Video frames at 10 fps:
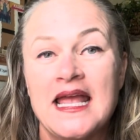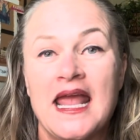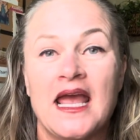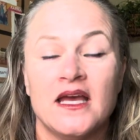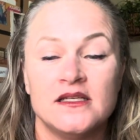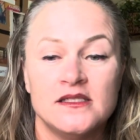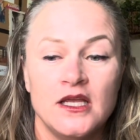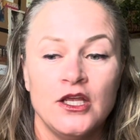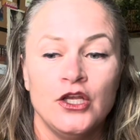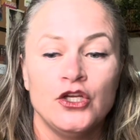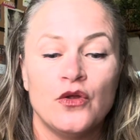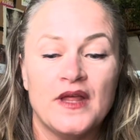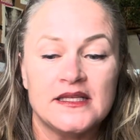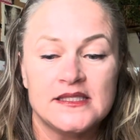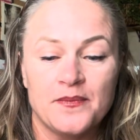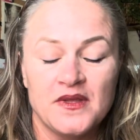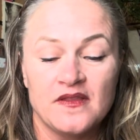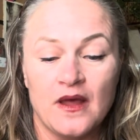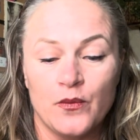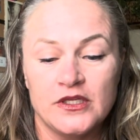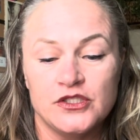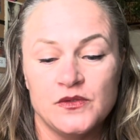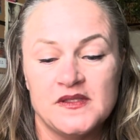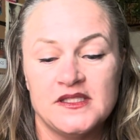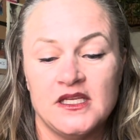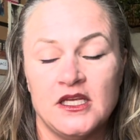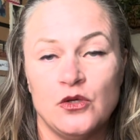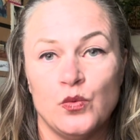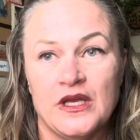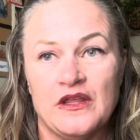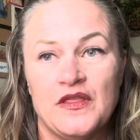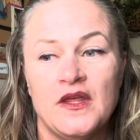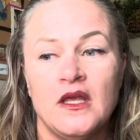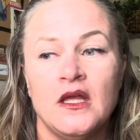And, that's something that we do see with